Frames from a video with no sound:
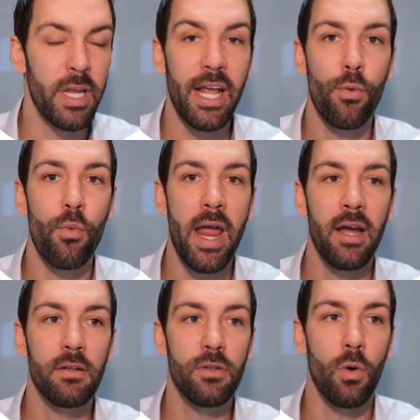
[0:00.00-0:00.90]
get
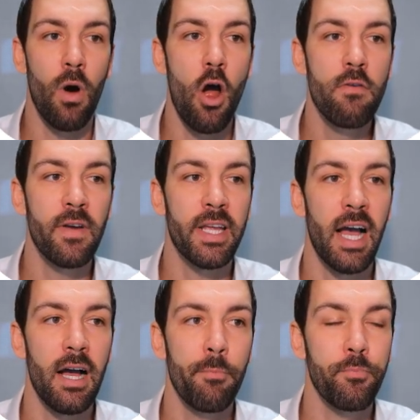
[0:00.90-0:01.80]
around or
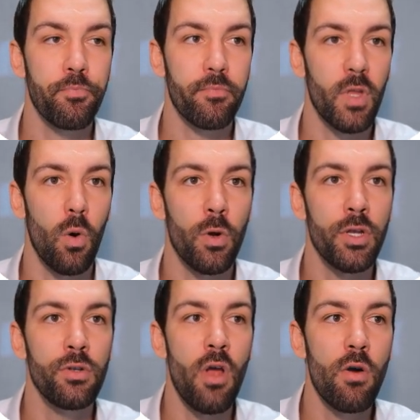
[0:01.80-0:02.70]
overcome, or
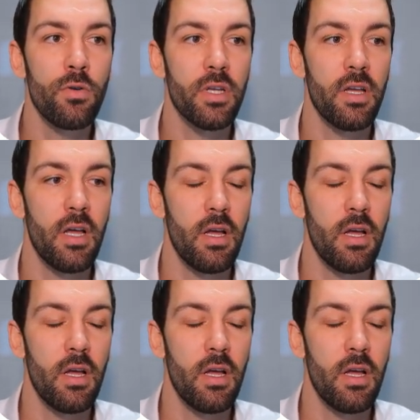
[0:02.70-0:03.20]
you don't